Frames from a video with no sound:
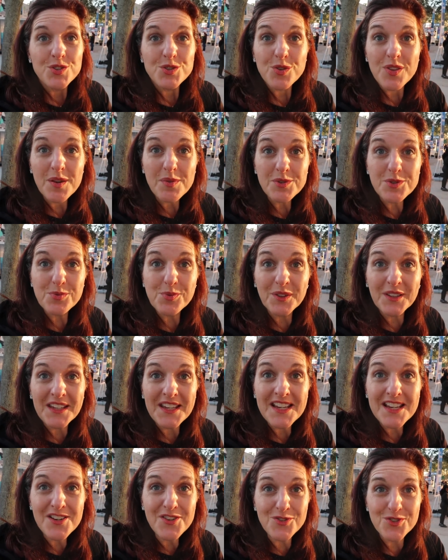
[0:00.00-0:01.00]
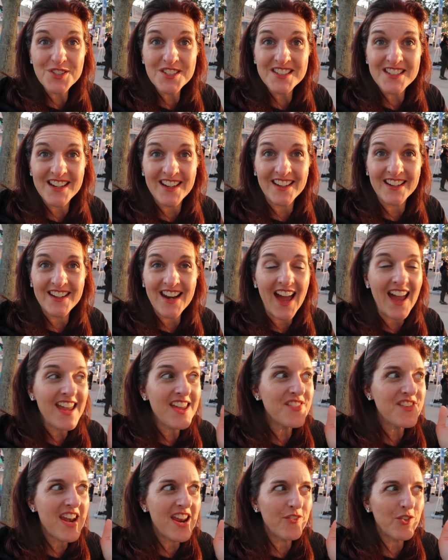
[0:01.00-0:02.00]
So that was really interesting. I
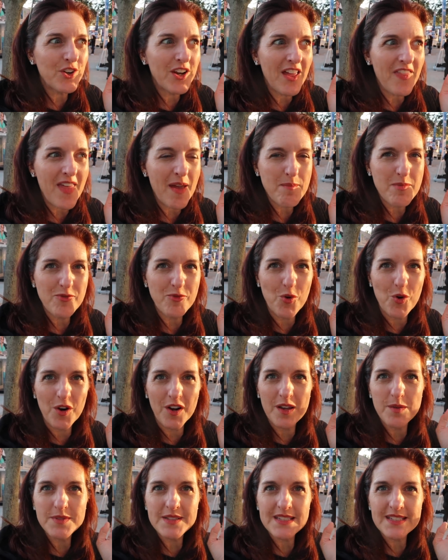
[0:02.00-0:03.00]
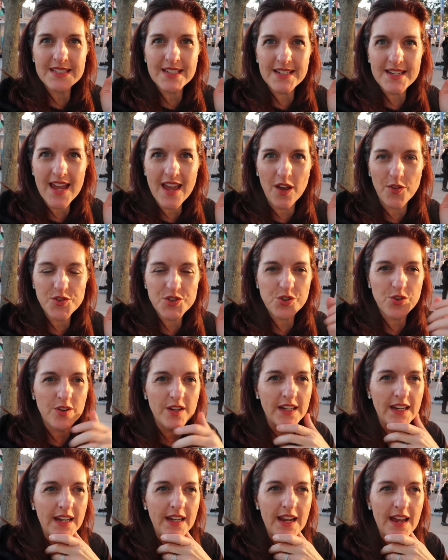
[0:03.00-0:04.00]
had never done that before. It was a Cigna health
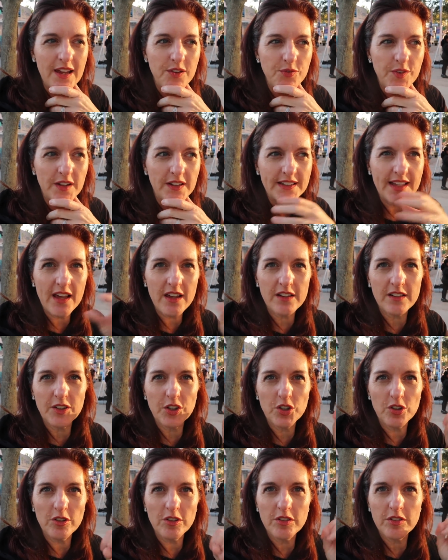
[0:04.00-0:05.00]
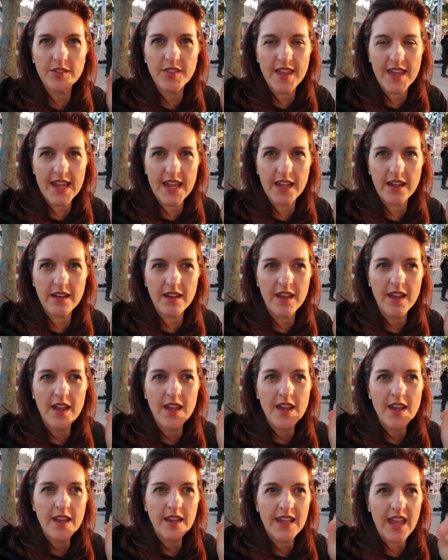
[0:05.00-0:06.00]
screening. I filled out a little thing,
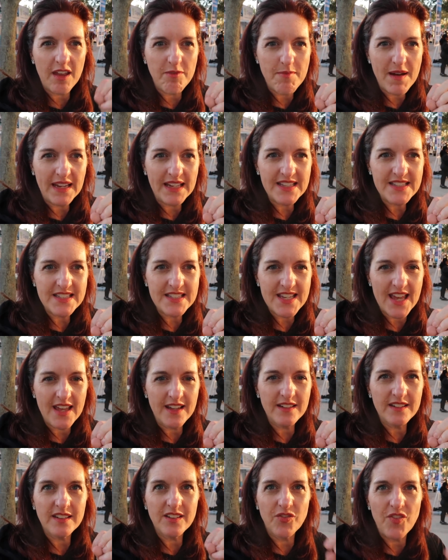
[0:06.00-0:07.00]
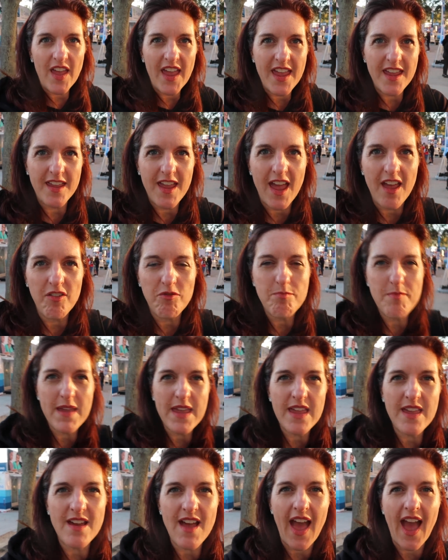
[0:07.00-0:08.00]
gave my consent. They gave
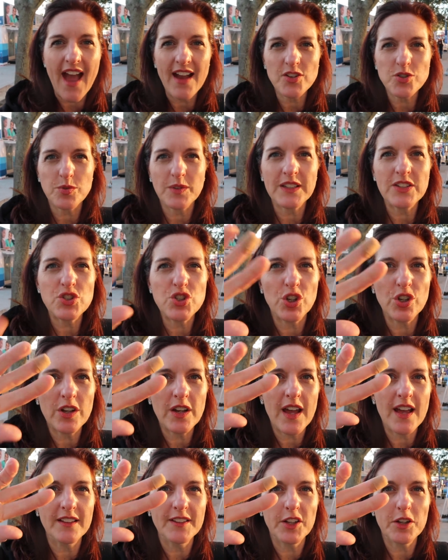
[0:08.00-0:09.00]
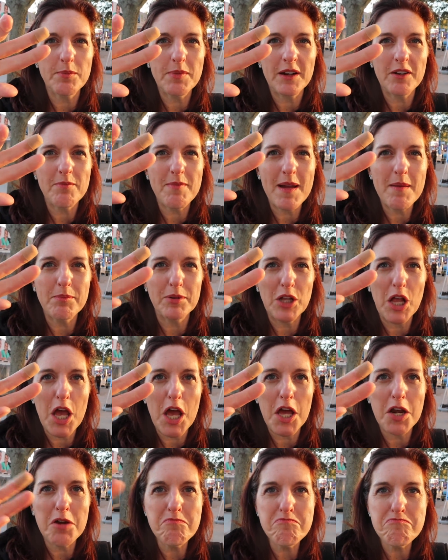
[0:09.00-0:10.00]
me, actually took a little bit of my
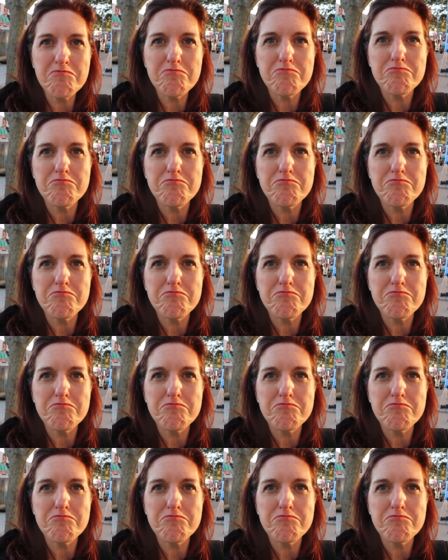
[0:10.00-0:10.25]
blood,